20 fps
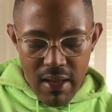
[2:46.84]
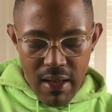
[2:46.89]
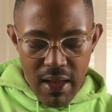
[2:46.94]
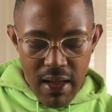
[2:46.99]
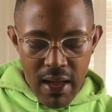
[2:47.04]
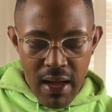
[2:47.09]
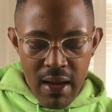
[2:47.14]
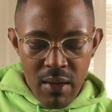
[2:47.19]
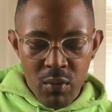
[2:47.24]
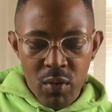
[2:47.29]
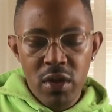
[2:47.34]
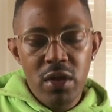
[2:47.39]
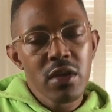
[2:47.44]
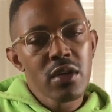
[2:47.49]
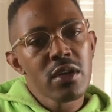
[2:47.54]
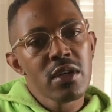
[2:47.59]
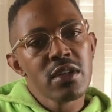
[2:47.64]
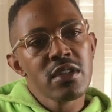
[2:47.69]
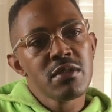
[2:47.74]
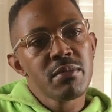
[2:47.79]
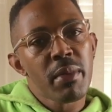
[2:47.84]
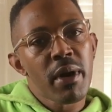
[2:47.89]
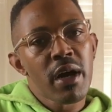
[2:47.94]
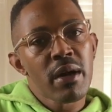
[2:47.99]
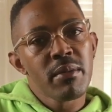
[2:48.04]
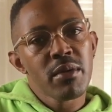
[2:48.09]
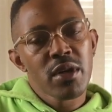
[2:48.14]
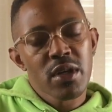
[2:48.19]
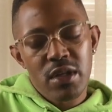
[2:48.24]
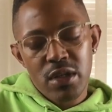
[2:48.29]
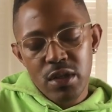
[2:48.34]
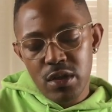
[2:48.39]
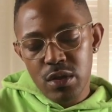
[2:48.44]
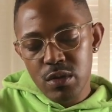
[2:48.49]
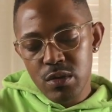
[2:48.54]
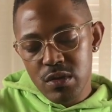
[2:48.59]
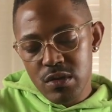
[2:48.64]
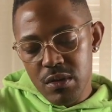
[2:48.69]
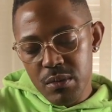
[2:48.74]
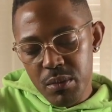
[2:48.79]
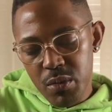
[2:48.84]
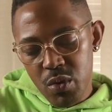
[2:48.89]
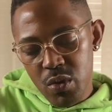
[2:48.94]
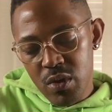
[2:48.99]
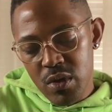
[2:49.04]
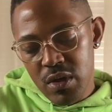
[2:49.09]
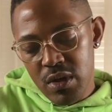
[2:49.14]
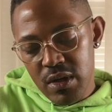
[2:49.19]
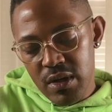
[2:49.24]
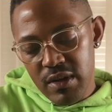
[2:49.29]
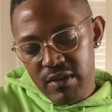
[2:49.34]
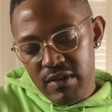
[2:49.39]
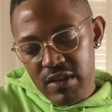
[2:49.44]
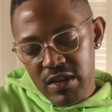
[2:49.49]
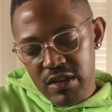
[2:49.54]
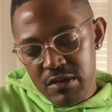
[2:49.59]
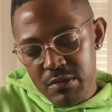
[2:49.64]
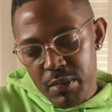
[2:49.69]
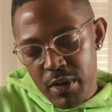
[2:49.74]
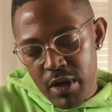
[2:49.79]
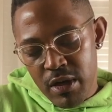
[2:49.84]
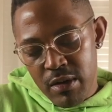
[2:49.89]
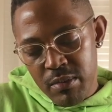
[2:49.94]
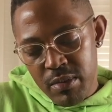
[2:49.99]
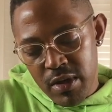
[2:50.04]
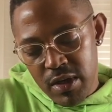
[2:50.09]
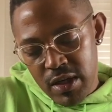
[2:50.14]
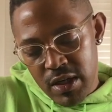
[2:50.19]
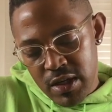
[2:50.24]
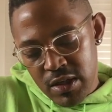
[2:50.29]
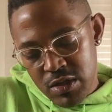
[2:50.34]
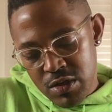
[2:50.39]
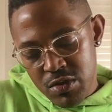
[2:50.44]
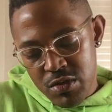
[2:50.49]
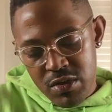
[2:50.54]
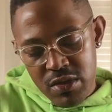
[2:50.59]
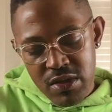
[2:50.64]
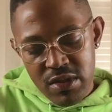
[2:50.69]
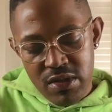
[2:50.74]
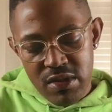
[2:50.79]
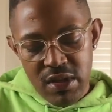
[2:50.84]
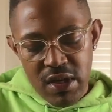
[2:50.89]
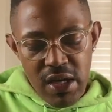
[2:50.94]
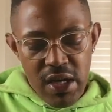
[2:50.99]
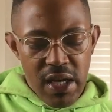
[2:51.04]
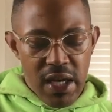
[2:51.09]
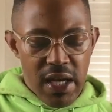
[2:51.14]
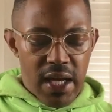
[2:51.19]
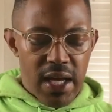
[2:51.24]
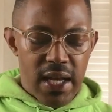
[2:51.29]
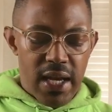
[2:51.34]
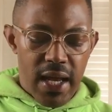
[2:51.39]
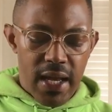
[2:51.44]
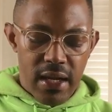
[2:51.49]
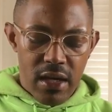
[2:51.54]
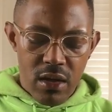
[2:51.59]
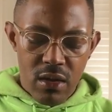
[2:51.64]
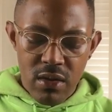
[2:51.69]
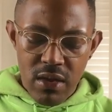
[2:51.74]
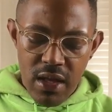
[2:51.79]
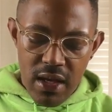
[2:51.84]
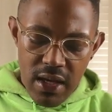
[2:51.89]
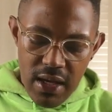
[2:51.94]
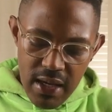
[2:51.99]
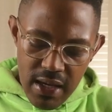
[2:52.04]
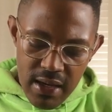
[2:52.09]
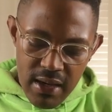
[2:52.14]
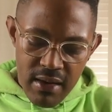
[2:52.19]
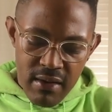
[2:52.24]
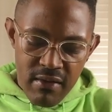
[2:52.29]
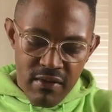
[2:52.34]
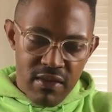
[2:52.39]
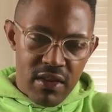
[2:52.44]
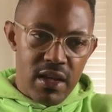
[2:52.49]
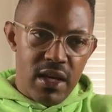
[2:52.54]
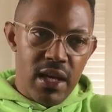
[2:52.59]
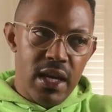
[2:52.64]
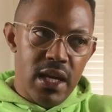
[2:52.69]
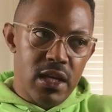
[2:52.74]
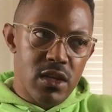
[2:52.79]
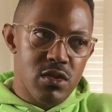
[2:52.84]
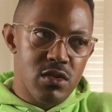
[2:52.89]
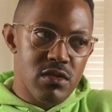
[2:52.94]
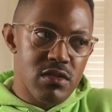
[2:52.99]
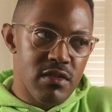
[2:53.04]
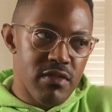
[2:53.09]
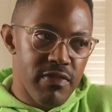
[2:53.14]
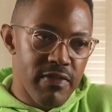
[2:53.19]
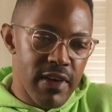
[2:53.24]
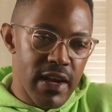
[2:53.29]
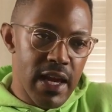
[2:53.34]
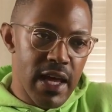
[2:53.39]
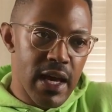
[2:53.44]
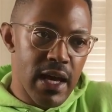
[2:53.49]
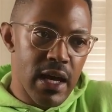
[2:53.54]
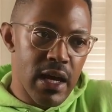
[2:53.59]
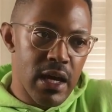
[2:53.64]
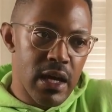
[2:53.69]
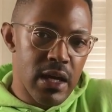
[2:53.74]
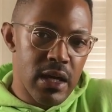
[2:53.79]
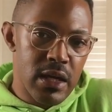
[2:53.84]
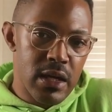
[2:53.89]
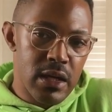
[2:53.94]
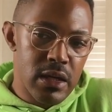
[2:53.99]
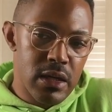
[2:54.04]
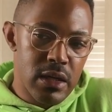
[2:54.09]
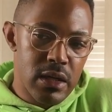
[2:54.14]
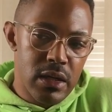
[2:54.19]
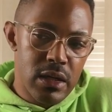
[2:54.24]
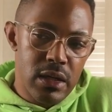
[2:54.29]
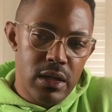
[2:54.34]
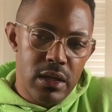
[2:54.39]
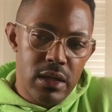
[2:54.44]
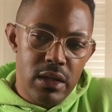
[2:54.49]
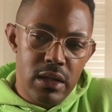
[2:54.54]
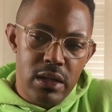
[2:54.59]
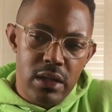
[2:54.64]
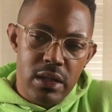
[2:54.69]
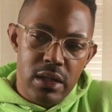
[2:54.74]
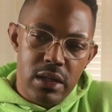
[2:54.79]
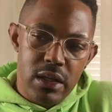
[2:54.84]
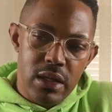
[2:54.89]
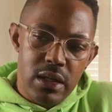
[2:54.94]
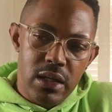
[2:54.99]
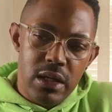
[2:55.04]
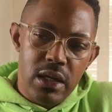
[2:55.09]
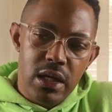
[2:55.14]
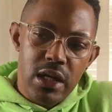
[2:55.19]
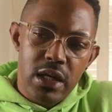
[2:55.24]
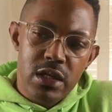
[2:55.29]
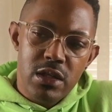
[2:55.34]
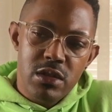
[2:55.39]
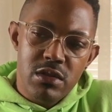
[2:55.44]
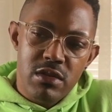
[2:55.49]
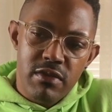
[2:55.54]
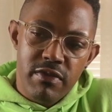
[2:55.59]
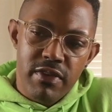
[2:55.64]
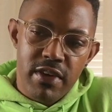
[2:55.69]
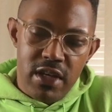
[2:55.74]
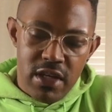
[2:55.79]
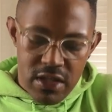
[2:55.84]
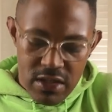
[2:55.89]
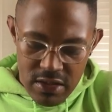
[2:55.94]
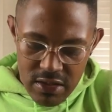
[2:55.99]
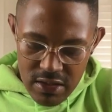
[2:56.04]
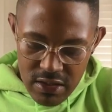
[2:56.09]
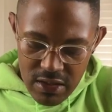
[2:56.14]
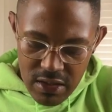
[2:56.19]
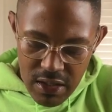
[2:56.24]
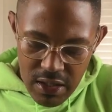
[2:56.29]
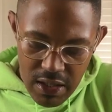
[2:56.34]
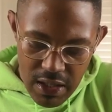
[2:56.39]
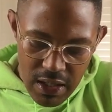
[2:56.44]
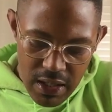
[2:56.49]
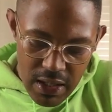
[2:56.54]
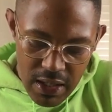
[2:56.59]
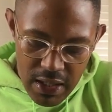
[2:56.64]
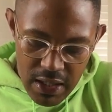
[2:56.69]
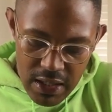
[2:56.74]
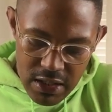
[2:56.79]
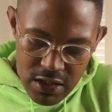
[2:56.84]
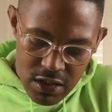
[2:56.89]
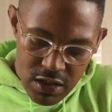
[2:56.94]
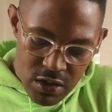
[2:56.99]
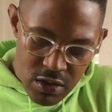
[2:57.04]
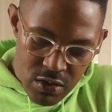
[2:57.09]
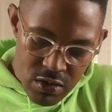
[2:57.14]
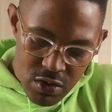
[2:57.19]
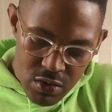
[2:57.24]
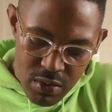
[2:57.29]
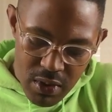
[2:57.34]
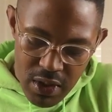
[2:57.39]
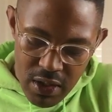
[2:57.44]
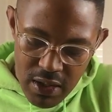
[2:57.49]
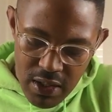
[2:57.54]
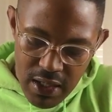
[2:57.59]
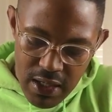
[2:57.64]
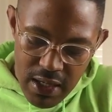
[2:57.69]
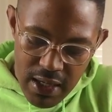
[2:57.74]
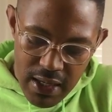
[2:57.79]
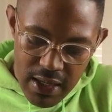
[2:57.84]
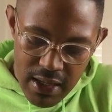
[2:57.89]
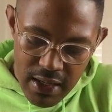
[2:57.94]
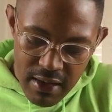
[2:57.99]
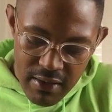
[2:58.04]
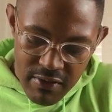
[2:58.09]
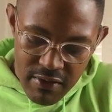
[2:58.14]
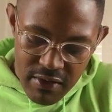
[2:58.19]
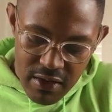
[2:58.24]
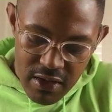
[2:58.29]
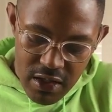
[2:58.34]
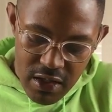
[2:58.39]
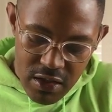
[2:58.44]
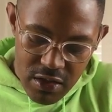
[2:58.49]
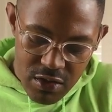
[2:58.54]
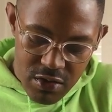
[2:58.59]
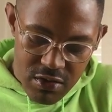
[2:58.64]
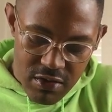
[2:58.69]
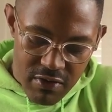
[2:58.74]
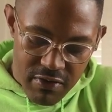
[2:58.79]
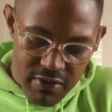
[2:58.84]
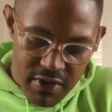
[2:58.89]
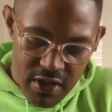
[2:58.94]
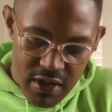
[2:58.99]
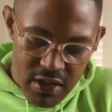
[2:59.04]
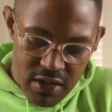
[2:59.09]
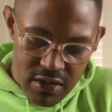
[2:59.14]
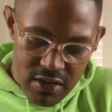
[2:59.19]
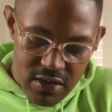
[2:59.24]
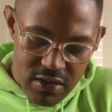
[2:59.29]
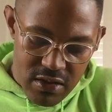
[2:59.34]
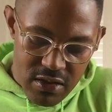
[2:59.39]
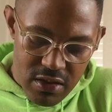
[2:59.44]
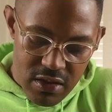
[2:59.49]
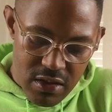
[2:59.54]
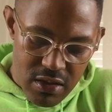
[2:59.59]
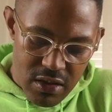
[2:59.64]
I wonder is Barbie gonna do some more of these Barbie extras? And I know they have the extra fly and the extra fancy. I showed you all that I have an extra fancy.